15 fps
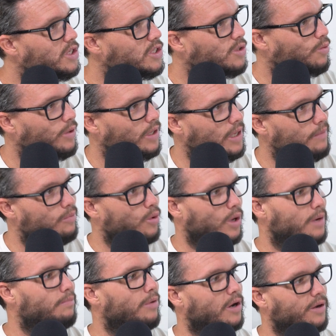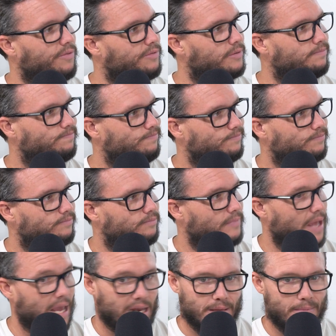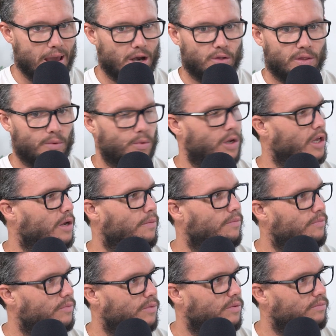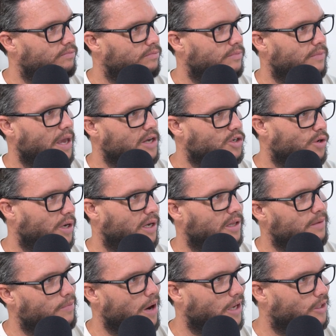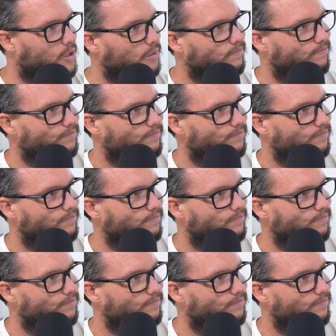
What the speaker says: which is a really important part of any battle that we're going to enter in the practical.